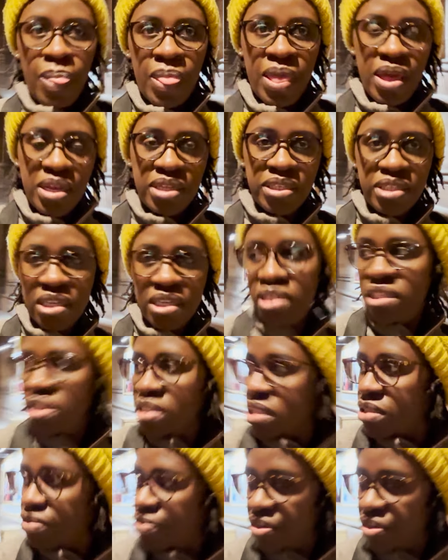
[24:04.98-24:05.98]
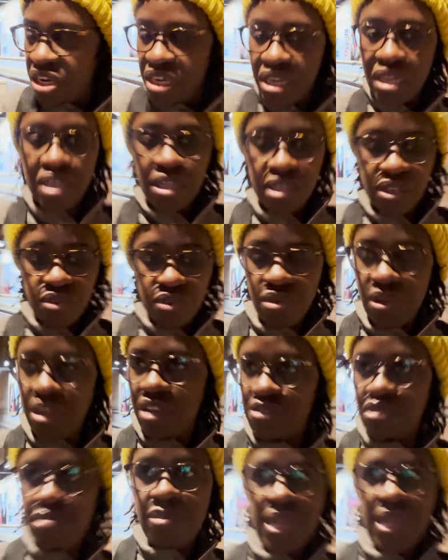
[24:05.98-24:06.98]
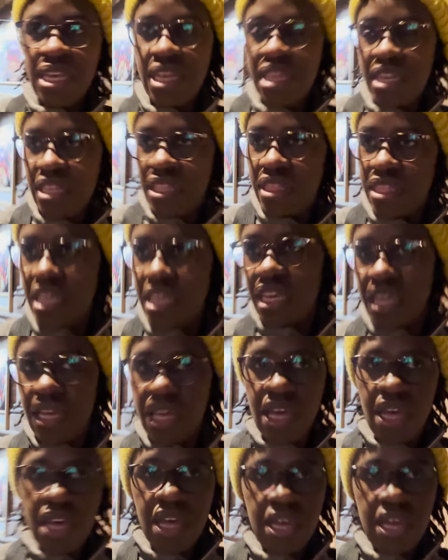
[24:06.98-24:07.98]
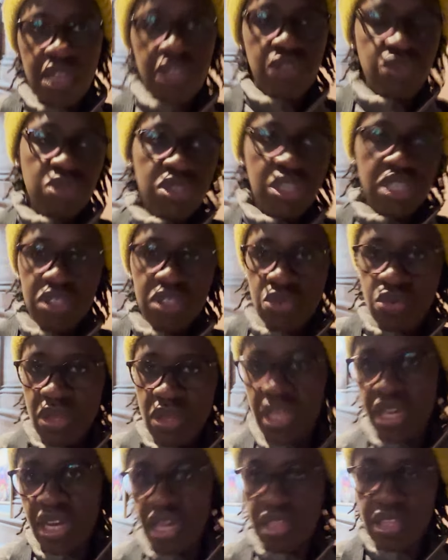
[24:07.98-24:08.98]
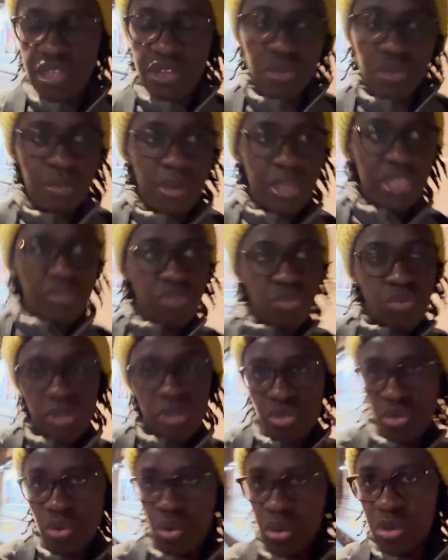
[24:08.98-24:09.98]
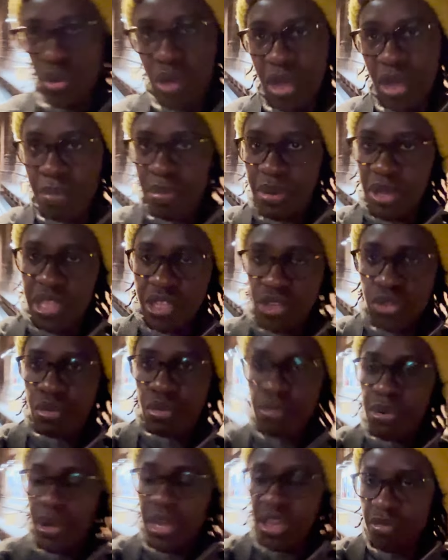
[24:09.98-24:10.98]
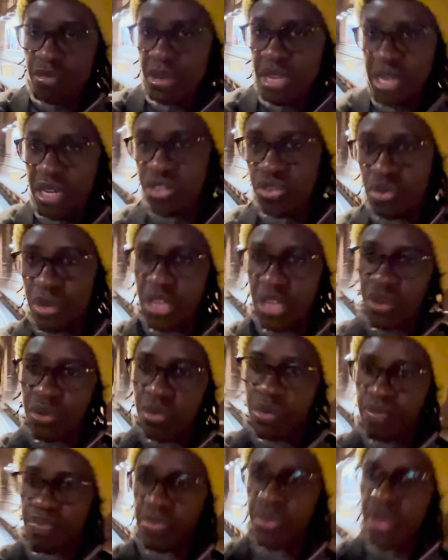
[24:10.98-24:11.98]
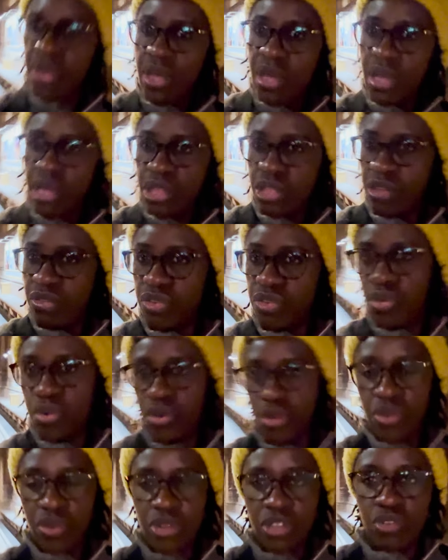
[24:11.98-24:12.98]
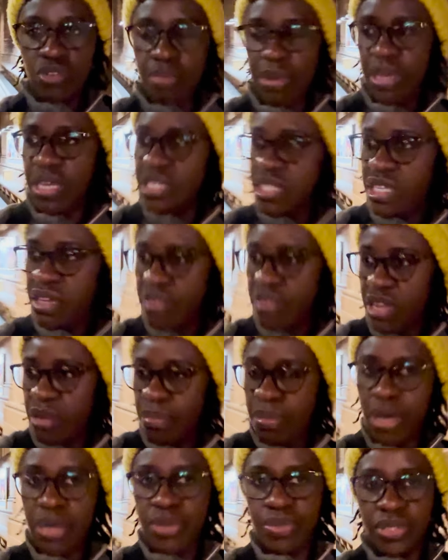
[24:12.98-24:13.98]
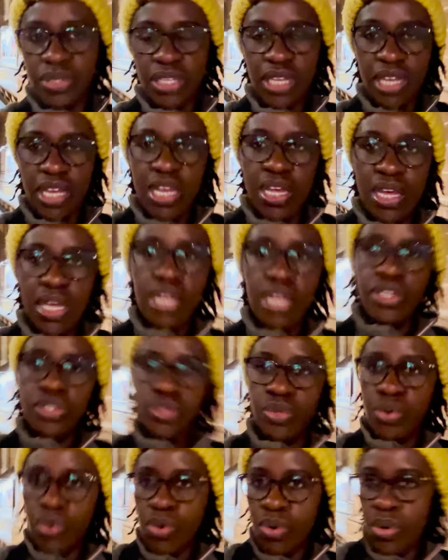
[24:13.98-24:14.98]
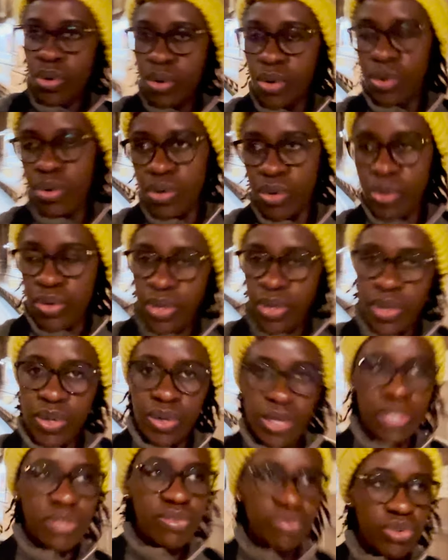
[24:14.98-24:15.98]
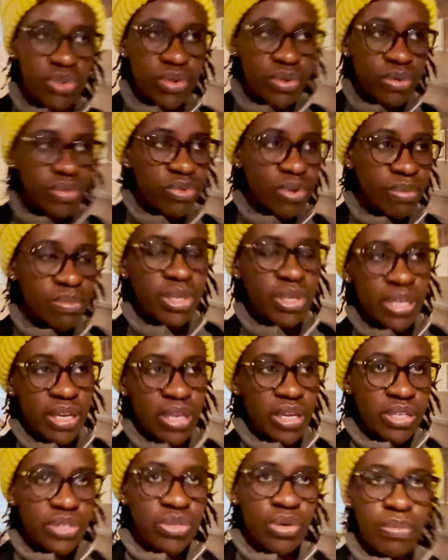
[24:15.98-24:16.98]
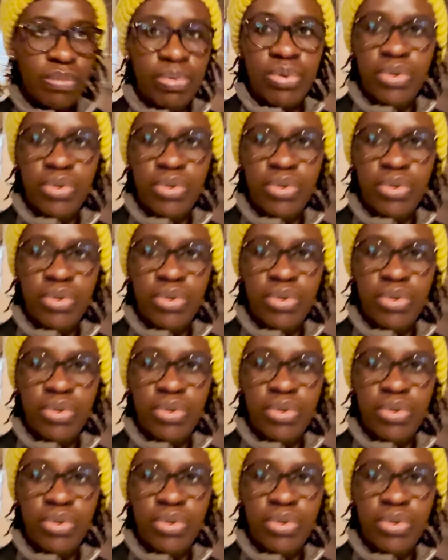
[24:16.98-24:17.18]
And it is free. You don't have to pay anything to just tour the cathedral. But if you want to go up at the top where I've been showing you the view, you need to pay seven pounds to go and view from the top.